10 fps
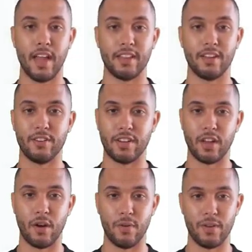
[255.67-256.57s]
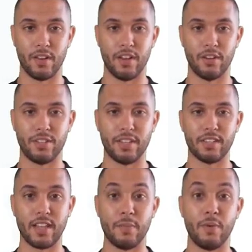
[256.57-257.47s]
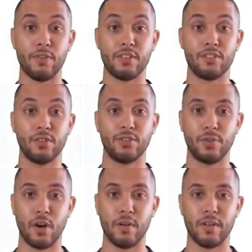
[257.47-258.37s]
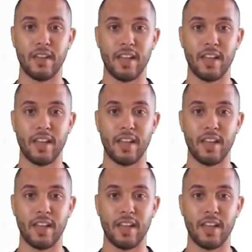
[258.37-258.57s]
And there you go. Here's an example of the search form.